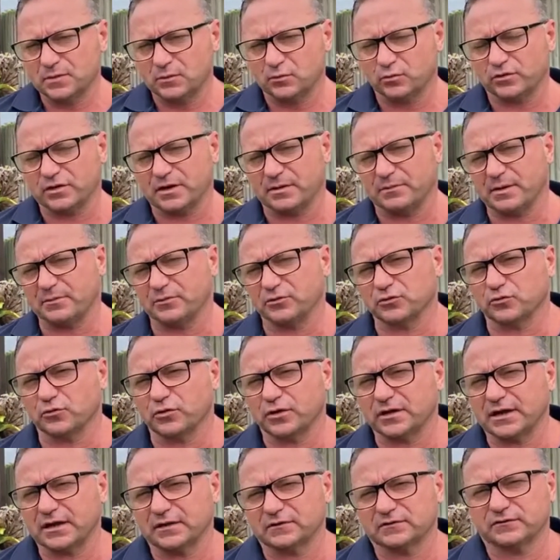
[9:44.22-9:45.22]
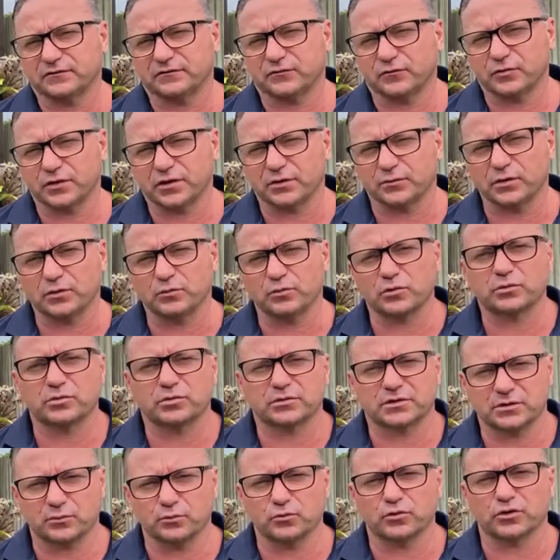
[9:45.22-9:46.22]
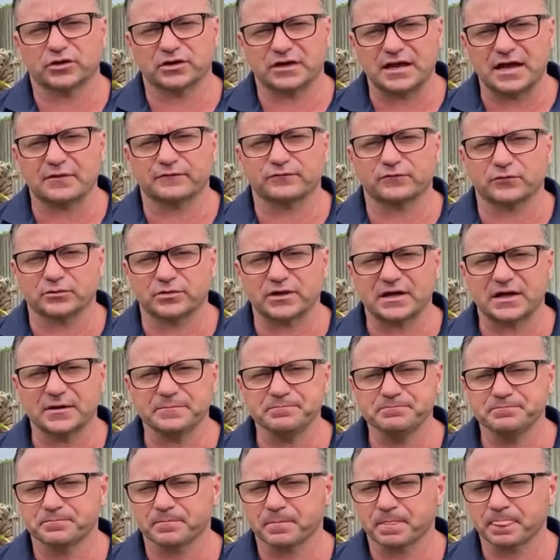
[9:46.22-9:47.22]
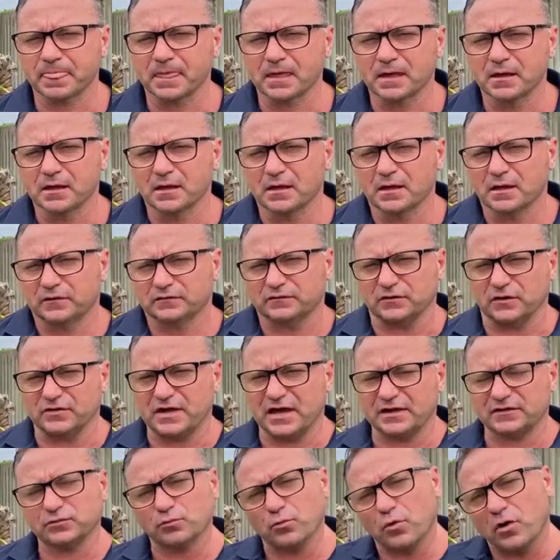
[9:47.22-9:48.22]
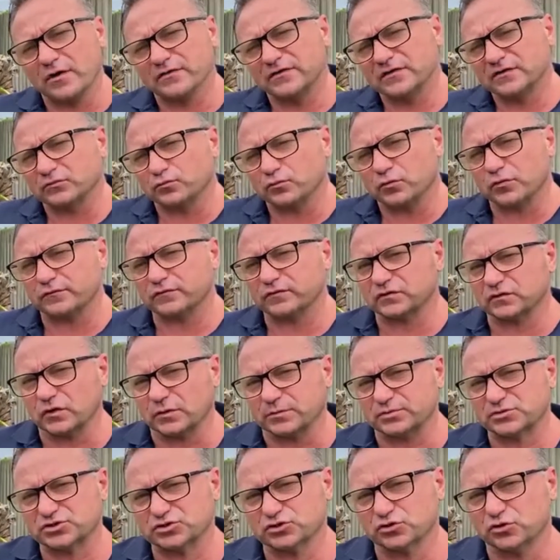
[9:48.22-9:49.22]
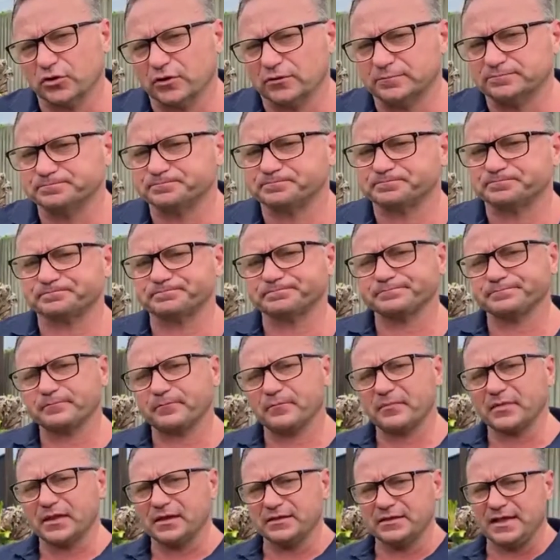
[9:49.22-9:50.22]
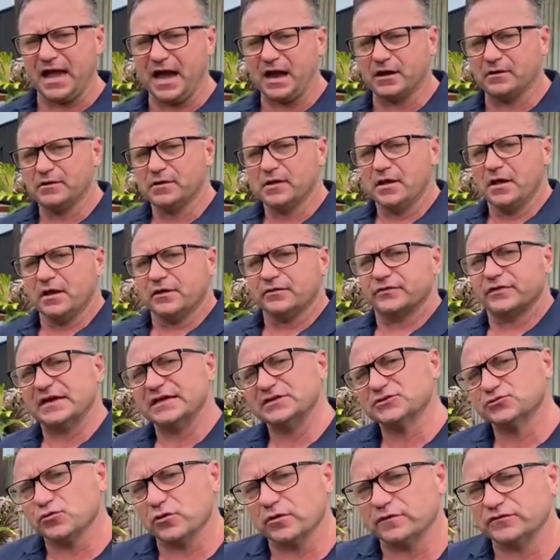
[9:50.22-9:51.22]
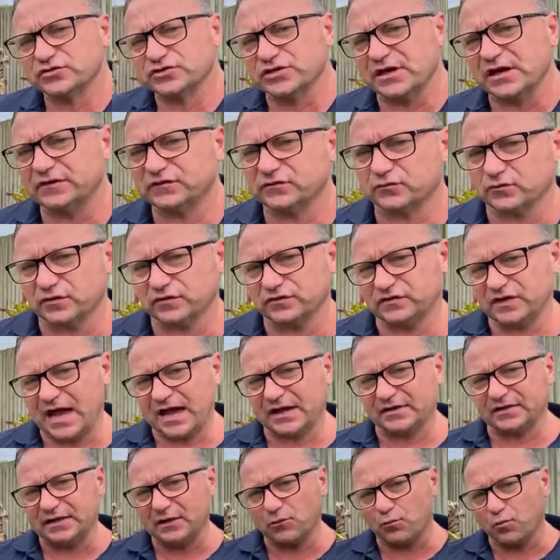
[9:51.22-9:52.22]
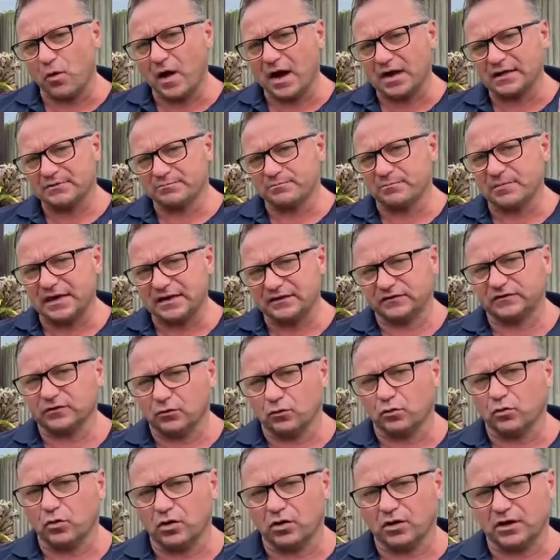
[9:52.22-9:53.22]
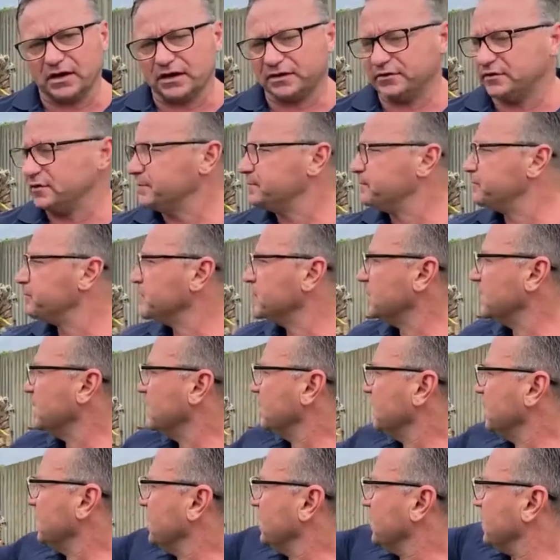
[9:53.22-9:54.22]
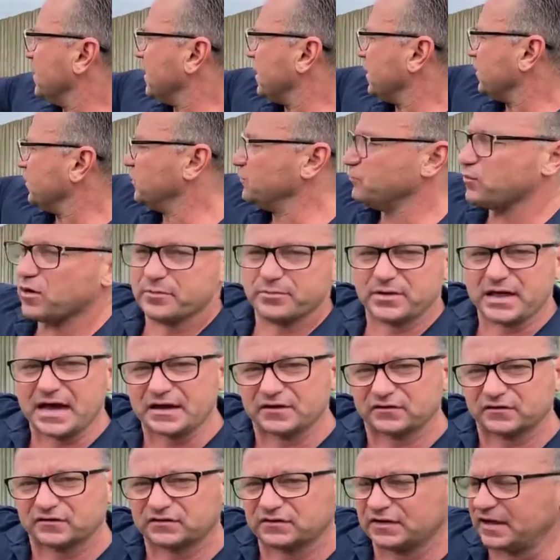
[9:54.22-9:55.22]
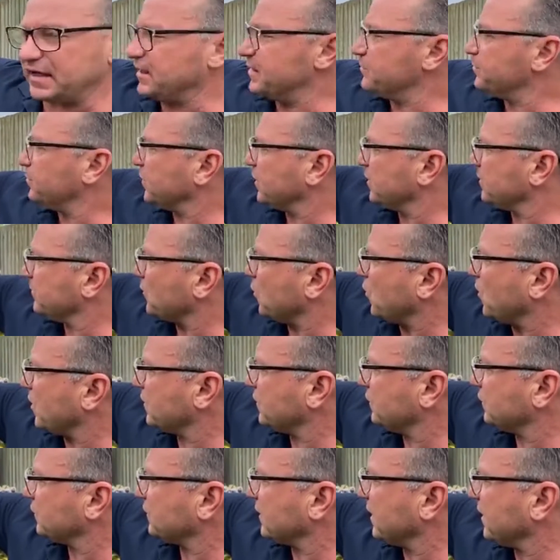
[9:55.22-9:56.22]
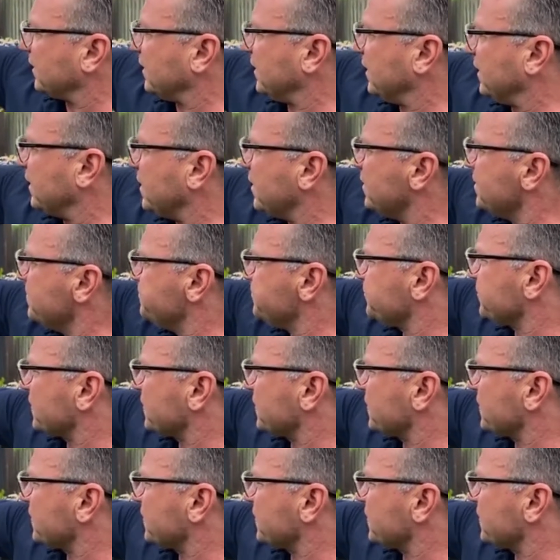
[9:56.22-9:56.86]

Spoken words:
We'll come up with the right answer for you and we can work it out from there. So that's why this roof stops short. Now, these roof sheets are exactly 1 metre wide. You won't be able to see it, but I can see it here.